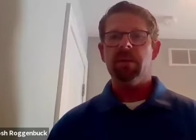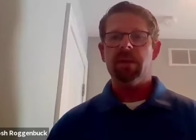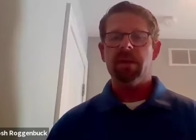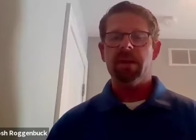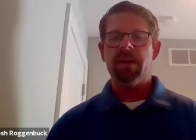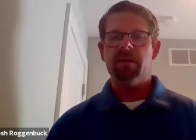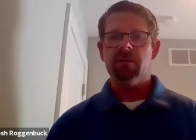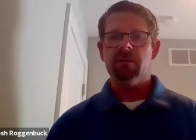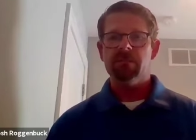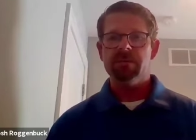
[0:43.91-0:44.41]

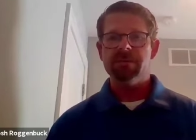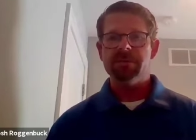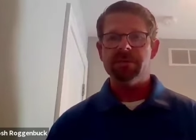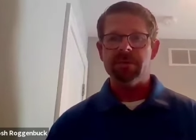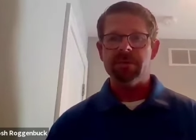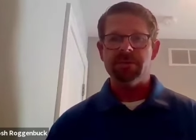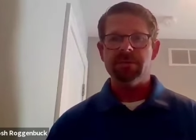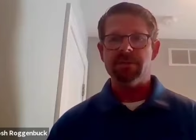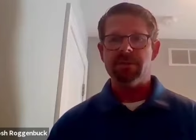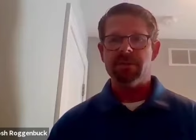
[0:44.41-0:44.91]
but I
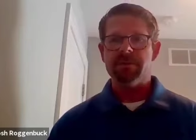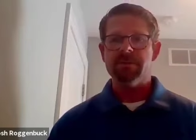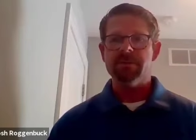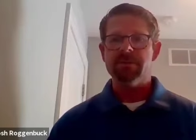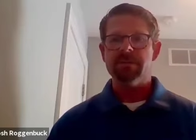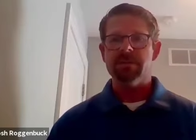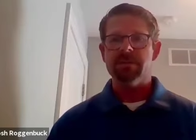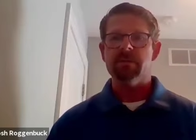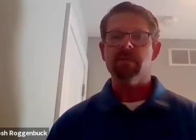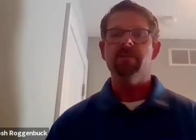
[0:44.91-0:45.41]
oversee
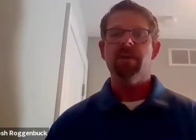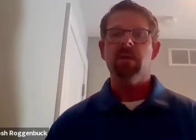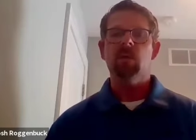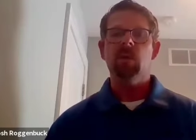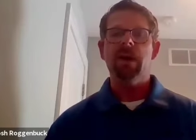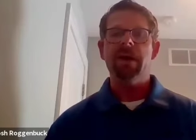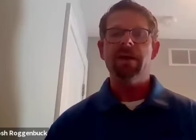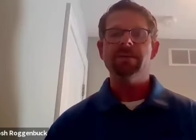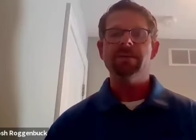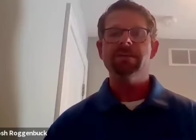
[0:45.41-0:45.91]
sales in the
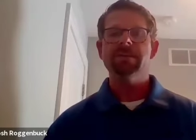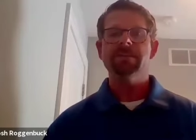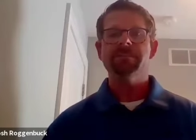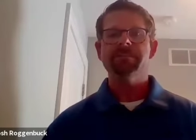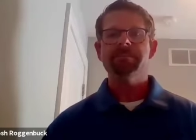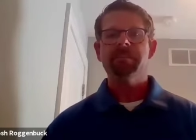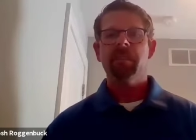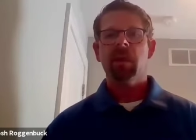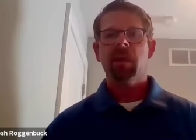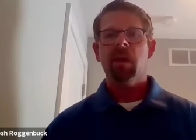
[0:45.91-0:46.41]
Midwest.